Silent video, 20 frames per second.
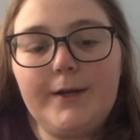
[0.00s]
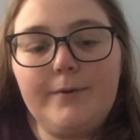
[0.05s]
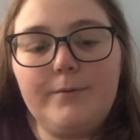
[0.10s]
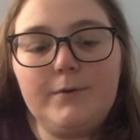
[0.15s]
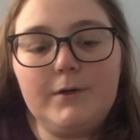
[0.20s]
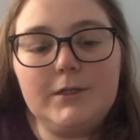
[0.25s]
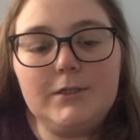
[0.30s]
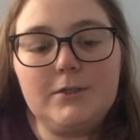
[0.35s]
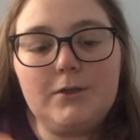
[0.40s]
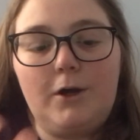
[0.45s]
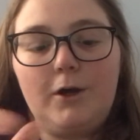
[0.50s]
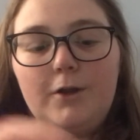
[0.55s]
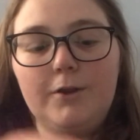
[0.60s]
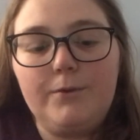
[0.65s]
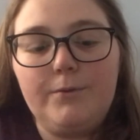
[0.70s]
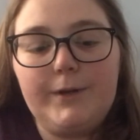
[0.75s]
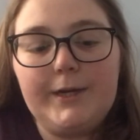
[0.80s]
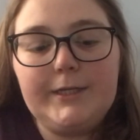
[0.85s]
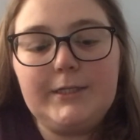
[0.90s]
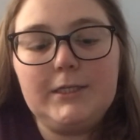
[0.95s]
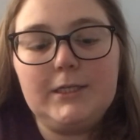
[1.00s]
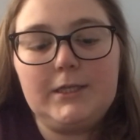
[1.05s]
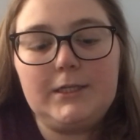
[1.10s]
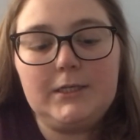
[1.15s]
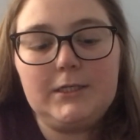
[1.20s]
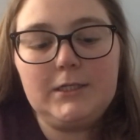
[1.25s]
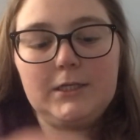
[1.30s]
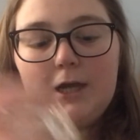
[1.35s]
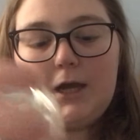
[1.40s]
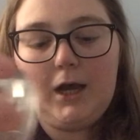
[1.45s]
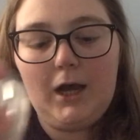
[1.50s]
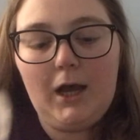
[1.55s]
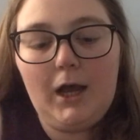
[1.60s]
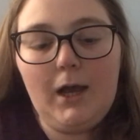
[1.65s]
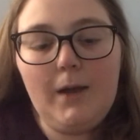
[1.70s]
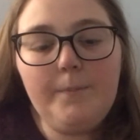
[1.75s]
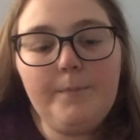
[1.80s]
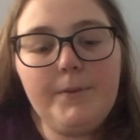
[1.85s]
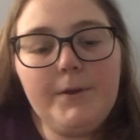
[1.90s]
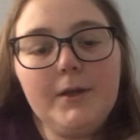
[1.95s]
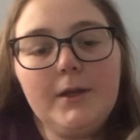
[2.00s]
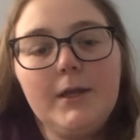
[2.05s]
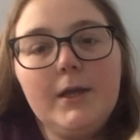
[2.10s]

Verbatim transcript: it was all the way to the top.